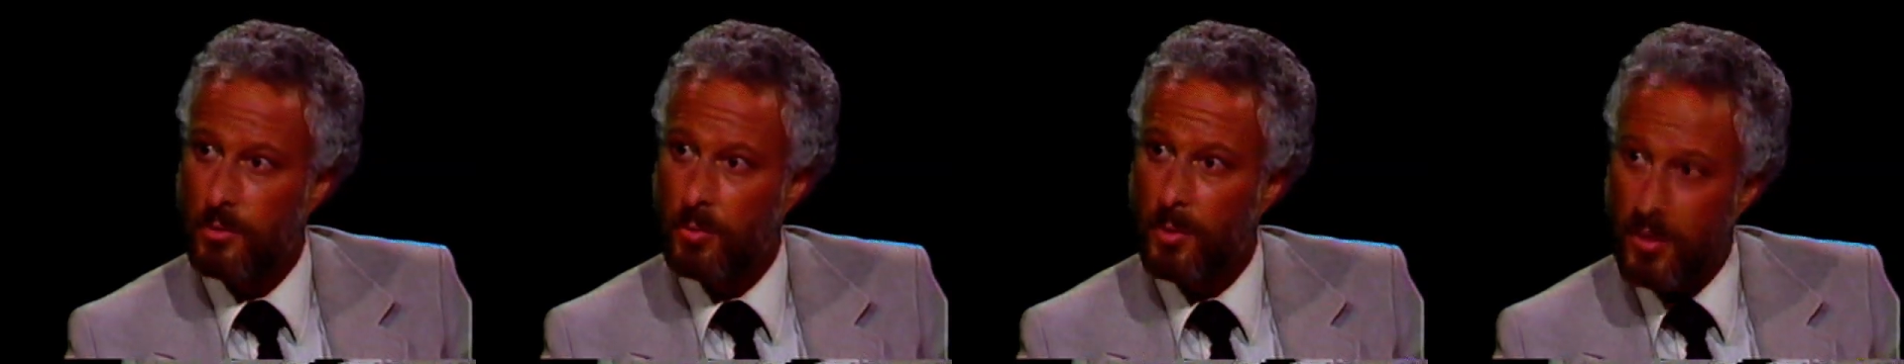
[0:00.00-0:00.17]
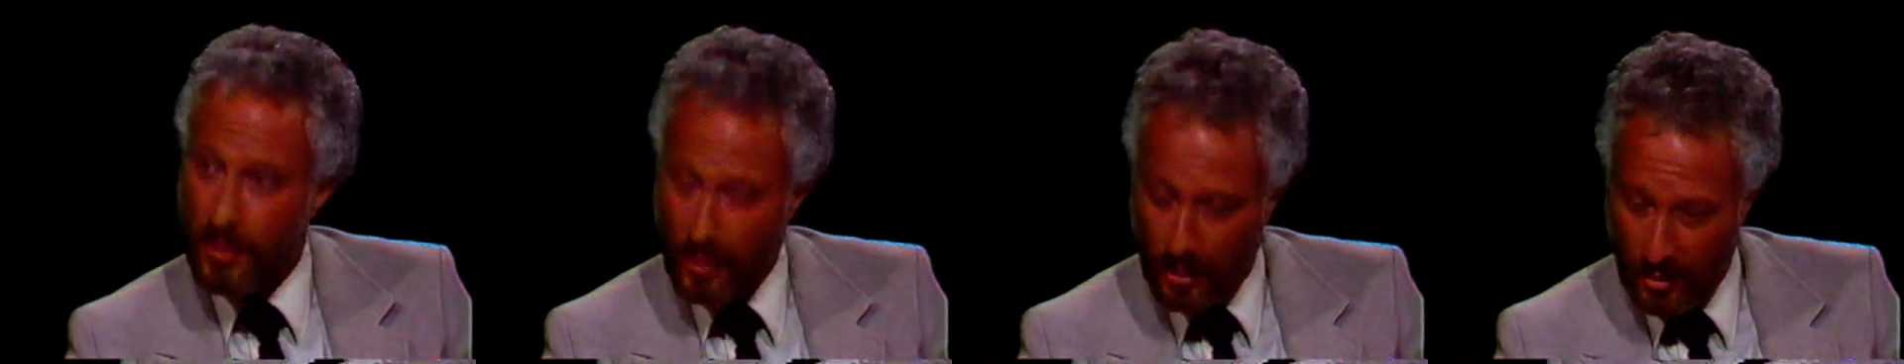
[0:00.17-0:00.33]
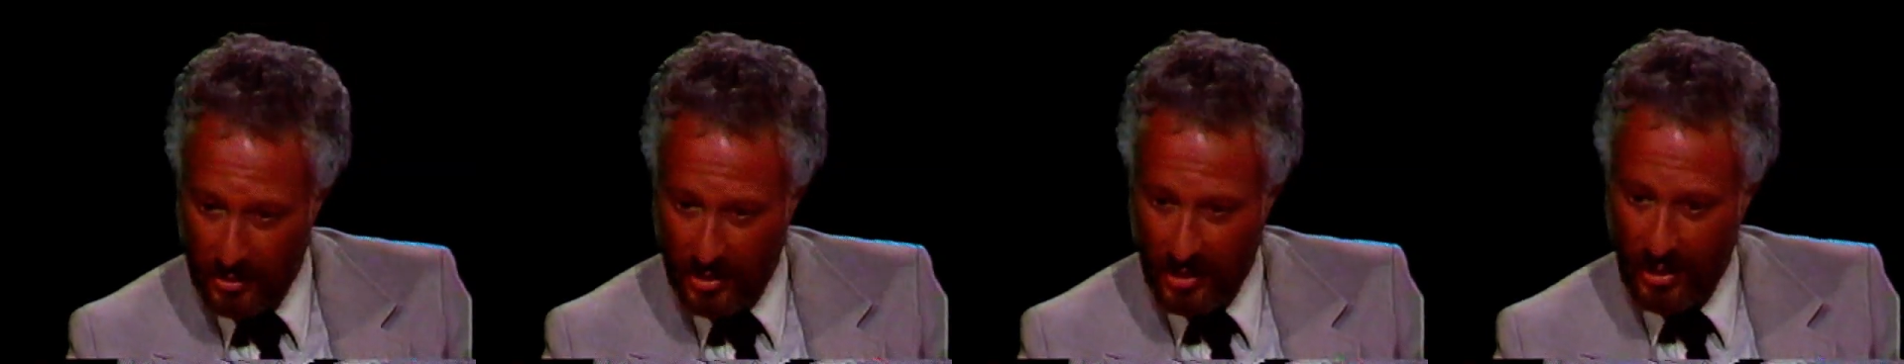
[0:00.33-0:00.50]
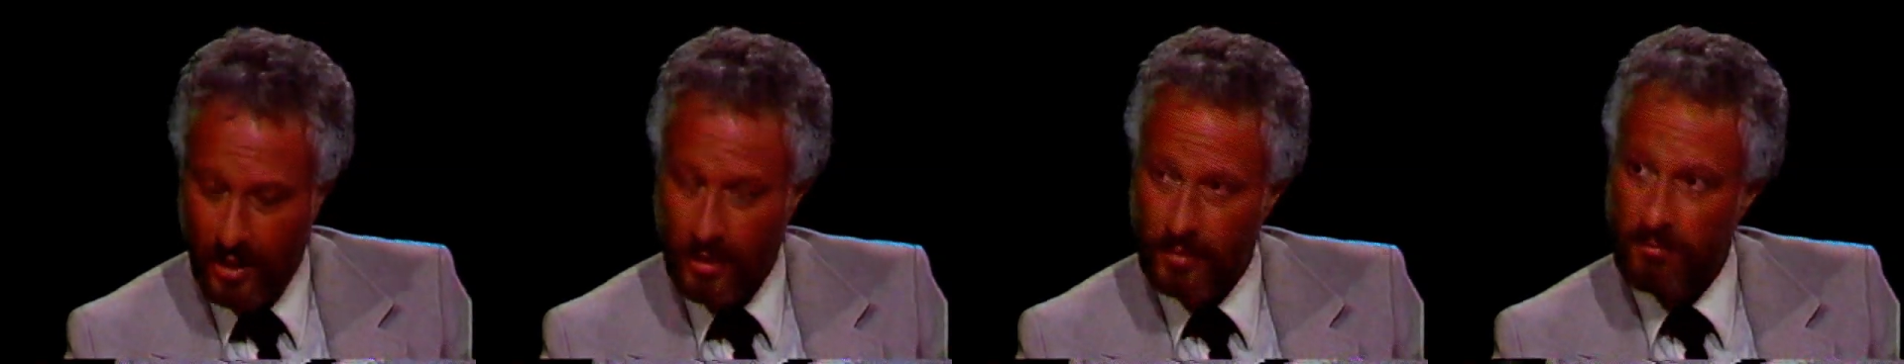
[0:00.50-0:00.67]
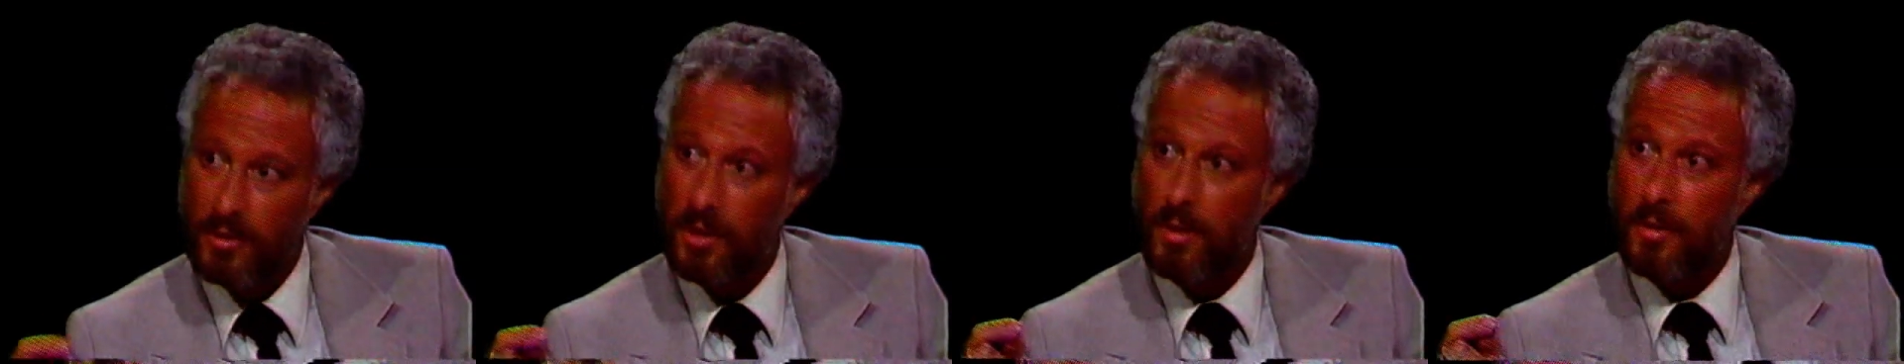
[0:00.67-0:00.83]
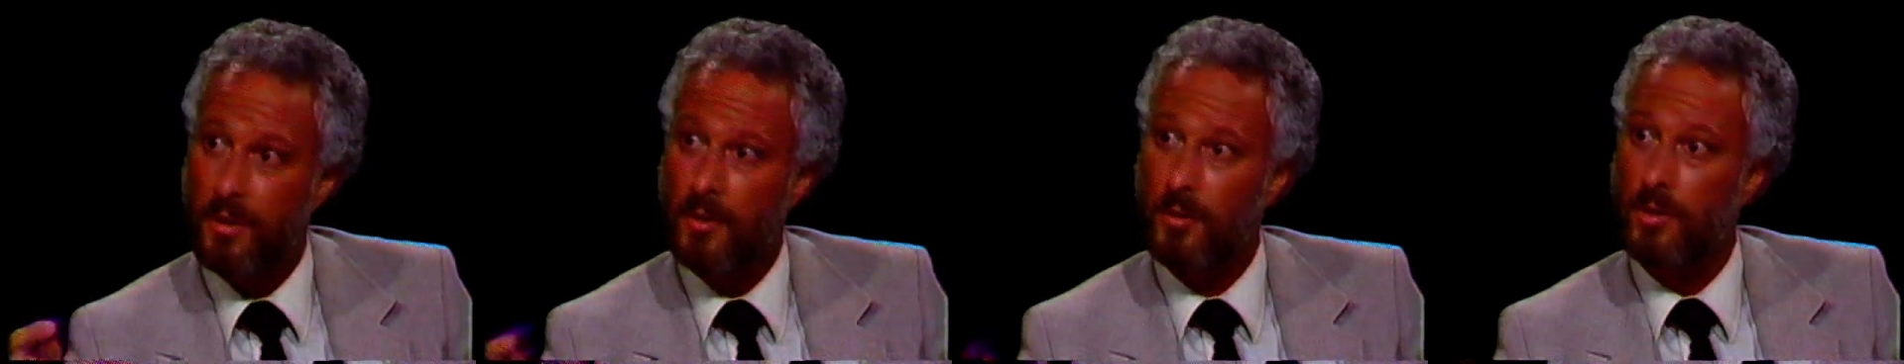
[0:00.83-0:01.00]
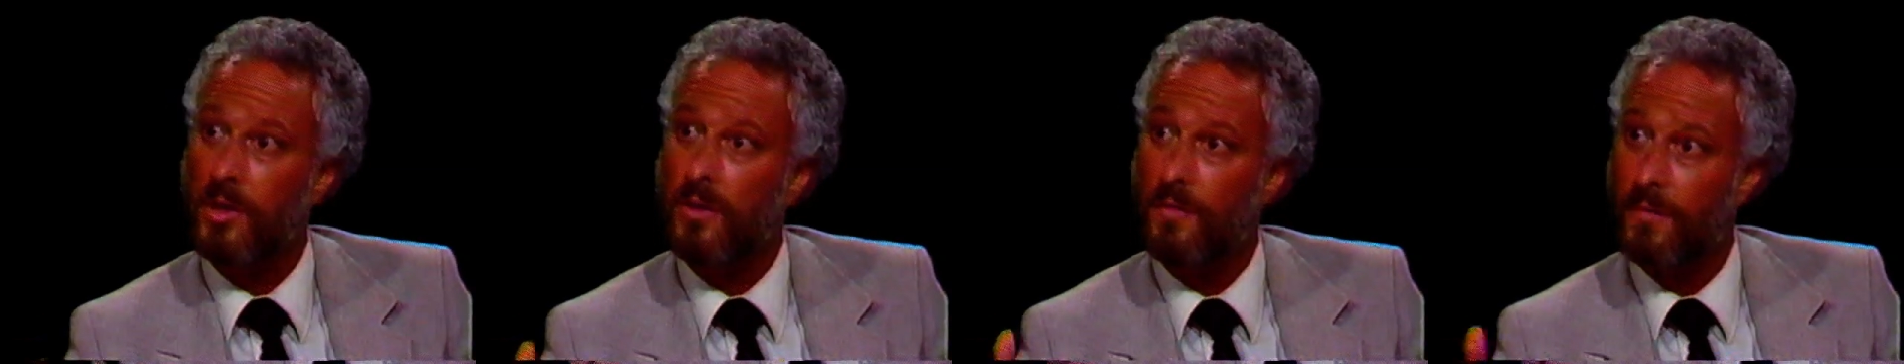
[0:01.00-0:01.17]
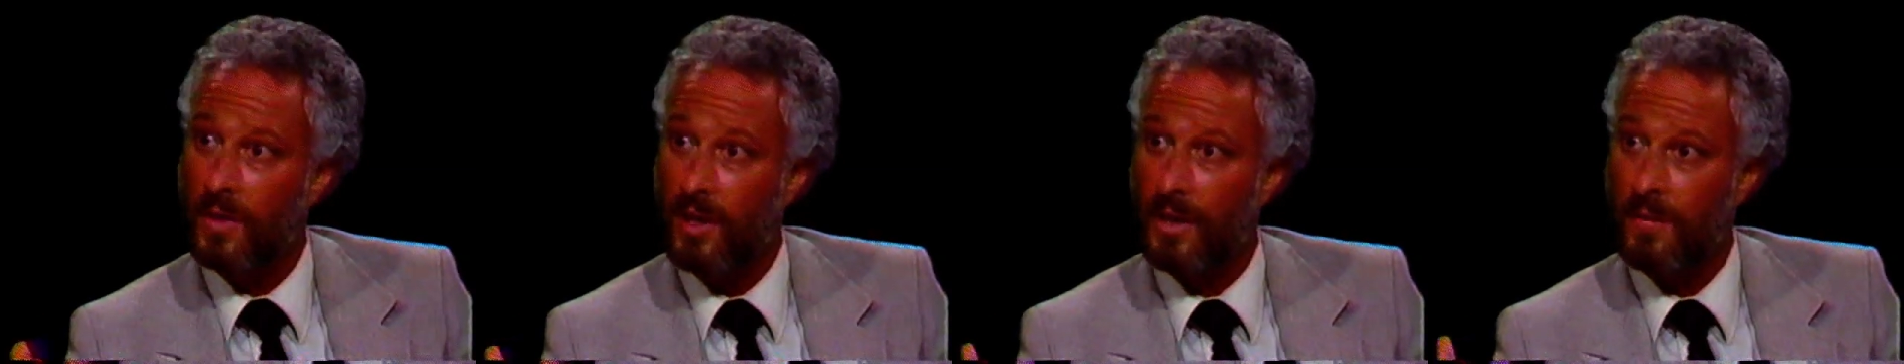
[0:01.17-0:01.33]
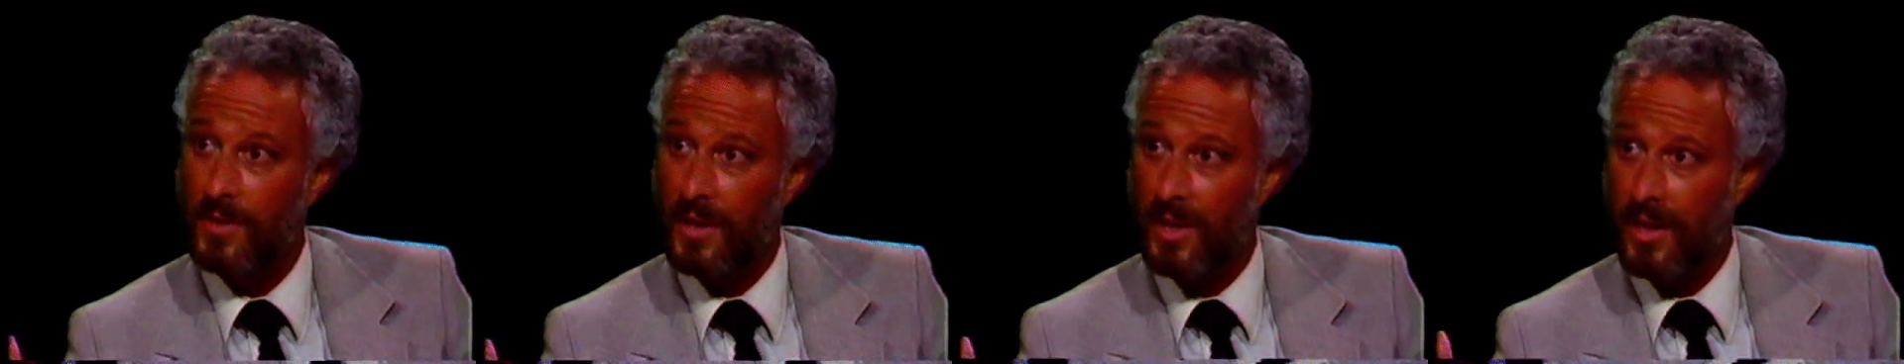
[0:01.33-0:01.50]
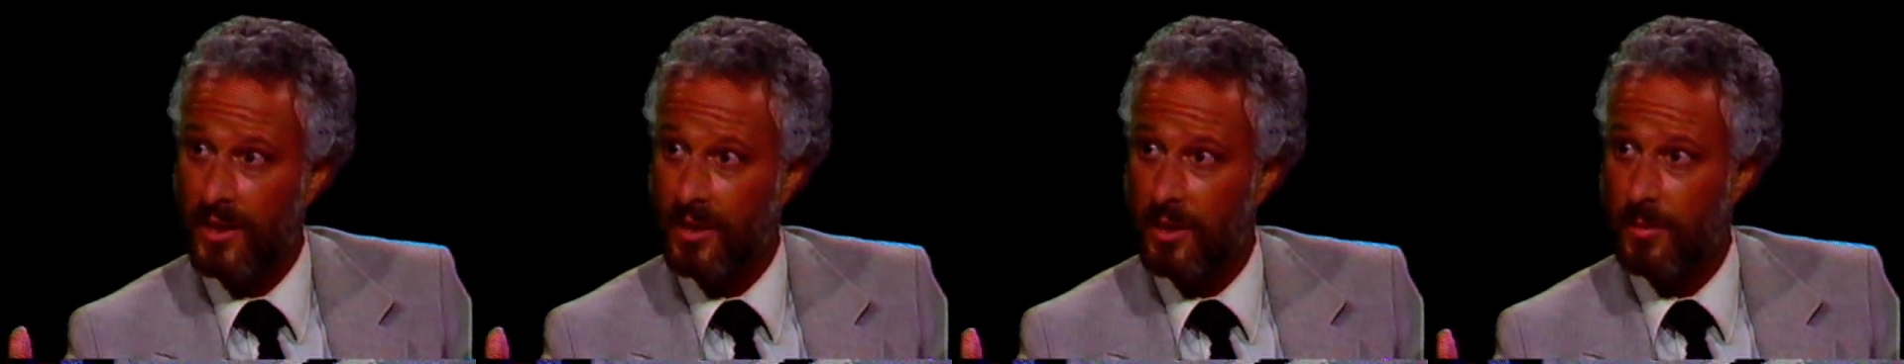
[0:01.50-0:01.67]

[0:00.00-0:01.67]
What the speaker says: withholding 135 documents.